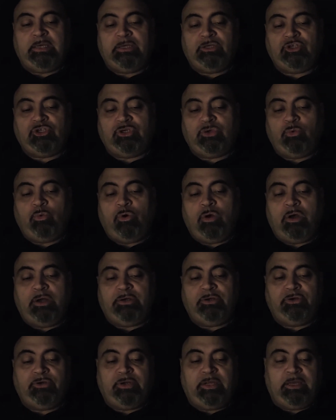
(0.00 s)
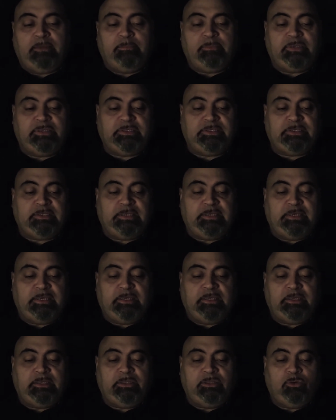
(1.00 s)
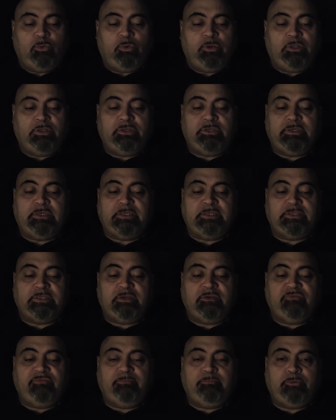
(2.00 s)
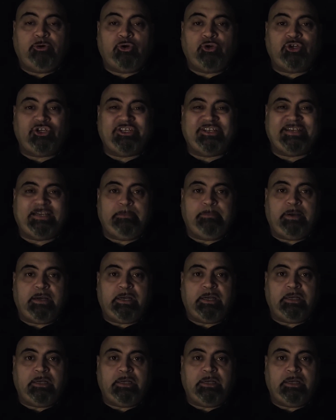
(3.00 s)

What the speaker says: and she wandered aimlessly in the wilderness of Beersheba.